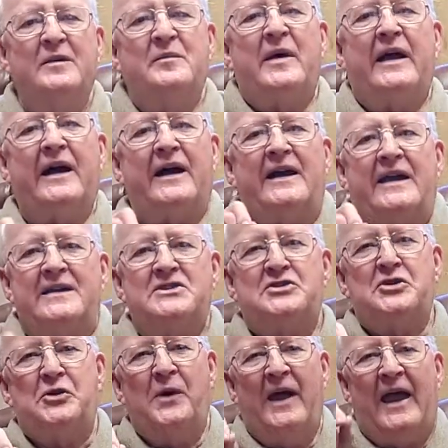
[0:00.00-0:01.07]
May I ask
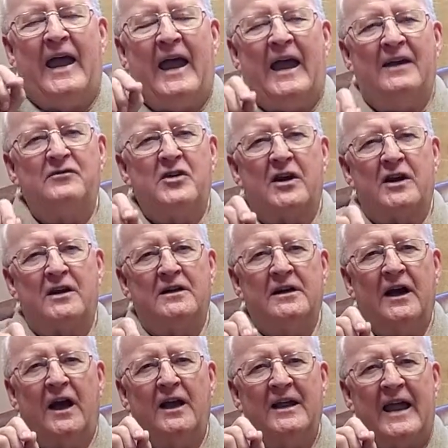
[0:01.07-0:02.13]
you, has
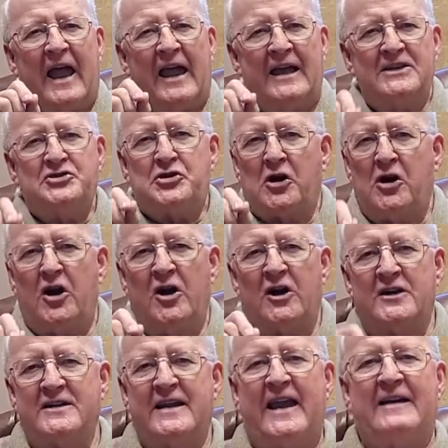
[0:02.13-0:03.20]
your
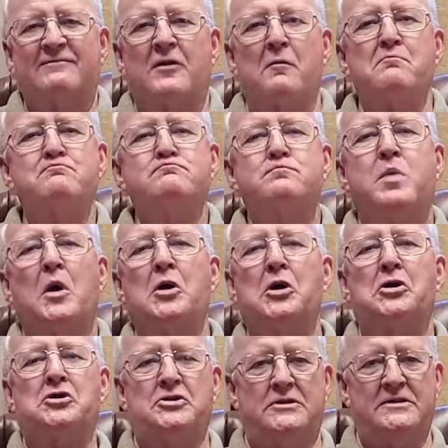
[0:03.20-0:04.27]
heart ever
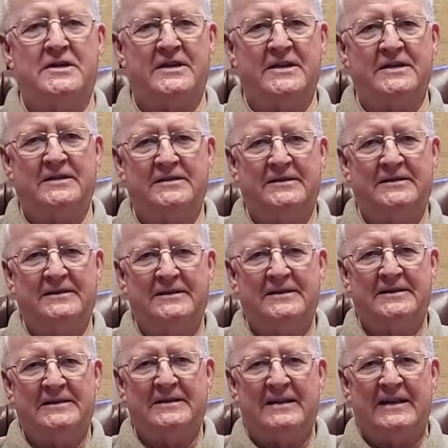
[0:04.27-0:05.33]
burned
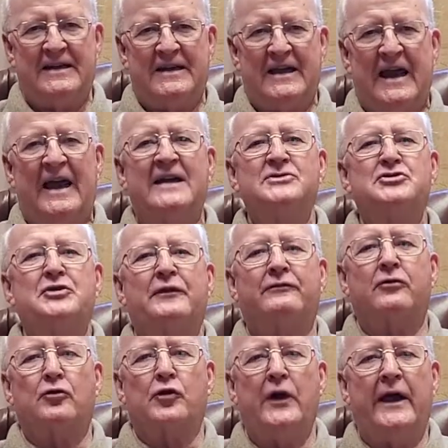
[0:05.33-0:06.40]
as you've
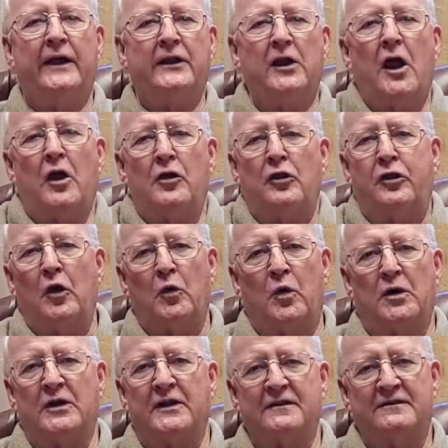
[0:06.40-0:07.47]
read the
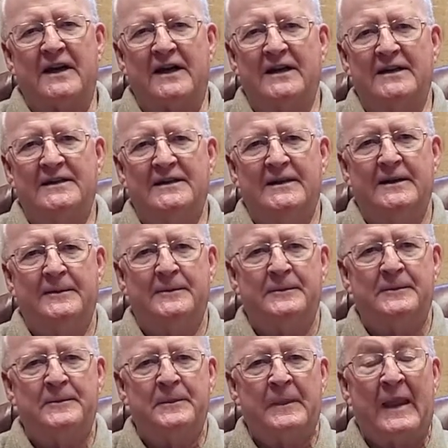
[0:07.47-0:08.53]
Word of God?
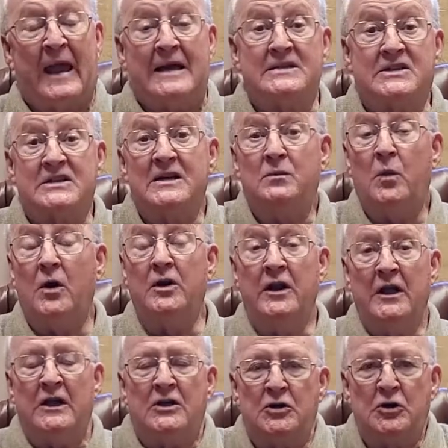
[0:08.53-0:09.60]
As someone
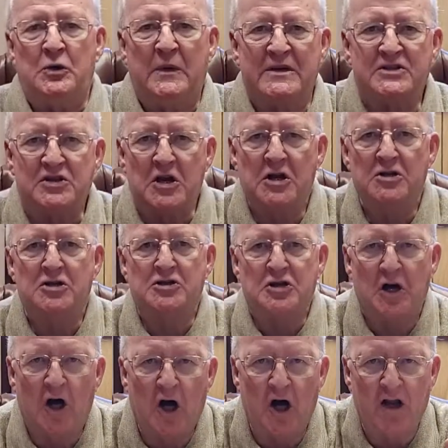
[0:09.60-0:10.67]
who is
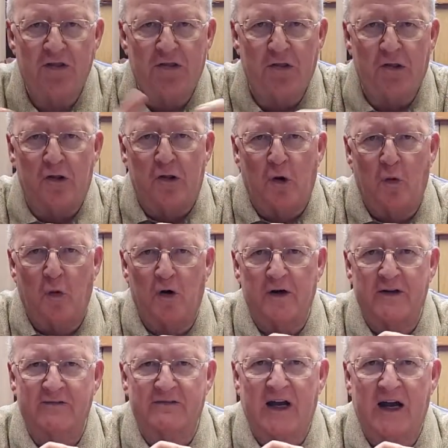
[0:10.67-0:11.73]
taught the Word
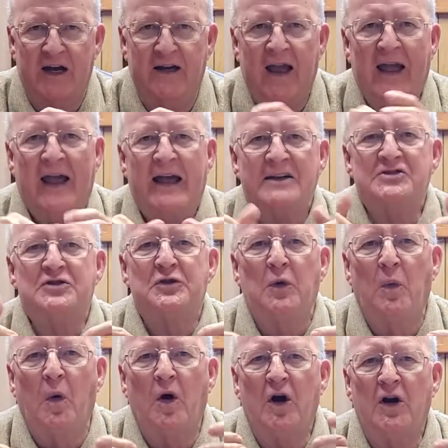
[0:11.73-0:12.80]
of God, as the
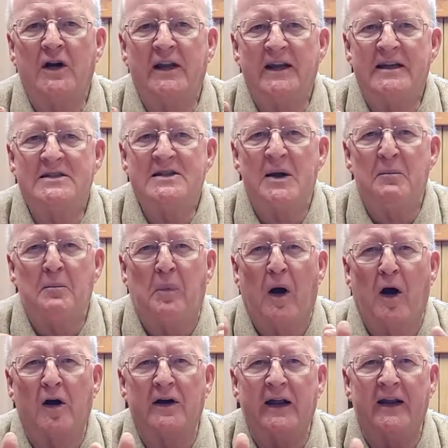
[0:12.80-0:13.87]
Word is
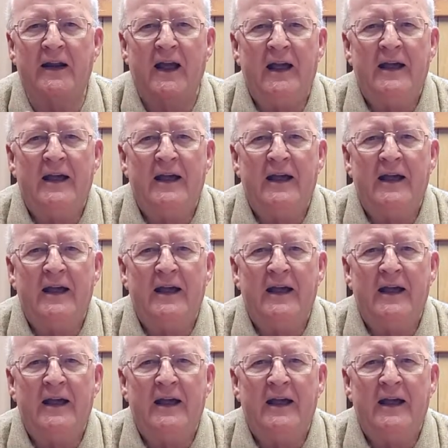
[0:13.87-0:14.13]
imparted,